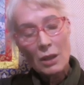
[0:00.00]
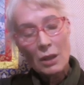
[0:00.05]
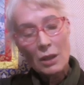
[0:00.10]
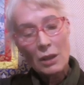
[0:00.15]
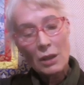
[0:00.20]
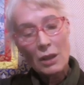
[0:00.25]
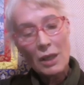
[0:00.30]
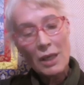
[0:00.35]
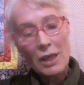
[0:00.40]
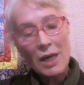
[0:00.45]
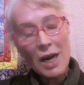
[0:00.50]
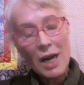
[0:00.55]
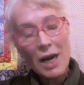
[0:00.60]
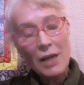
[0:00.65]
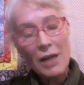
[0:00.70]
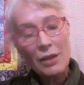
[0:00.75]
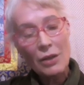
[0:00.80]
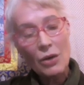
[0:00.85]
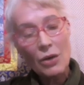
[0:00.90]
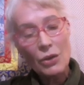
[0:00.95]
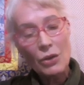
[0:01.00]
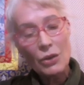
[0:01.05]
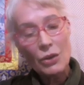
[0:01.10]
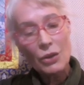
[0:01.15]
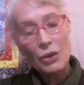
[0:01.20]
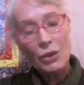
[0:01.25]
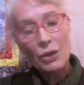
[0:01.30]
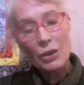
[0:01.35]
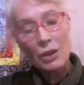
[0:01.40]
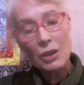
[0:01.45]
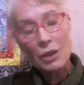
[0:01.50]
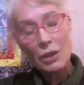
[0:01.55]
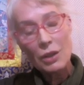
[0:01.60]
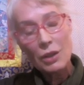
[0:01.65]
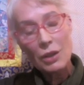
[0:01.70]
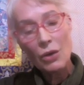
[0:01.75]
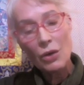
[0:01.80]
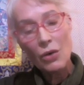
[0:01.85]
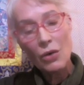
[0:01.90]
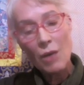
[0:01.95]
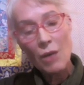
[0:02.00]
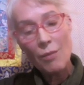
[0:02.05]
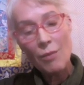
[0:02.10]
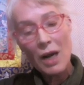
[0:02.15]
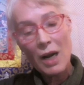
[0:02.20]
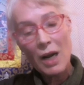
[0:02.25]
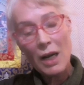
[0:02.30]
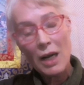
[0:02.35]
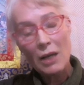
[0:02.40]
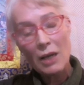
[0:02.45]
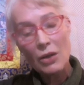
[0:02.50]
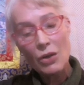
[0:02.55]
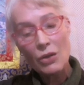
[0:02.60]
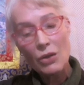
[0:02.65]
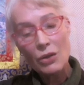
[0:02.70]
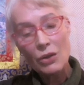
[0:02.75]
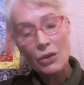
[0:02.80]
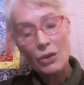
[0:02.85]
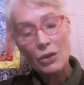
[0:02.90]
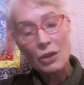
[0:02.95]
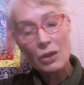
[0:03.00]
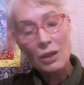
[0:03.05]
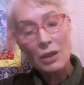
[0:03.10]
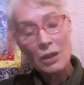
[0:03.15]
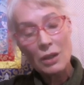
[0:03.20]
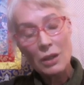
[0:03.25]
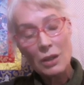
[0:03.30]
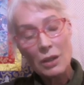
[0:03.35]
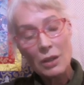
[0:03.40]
The ninth consciousness or Amala consciousness.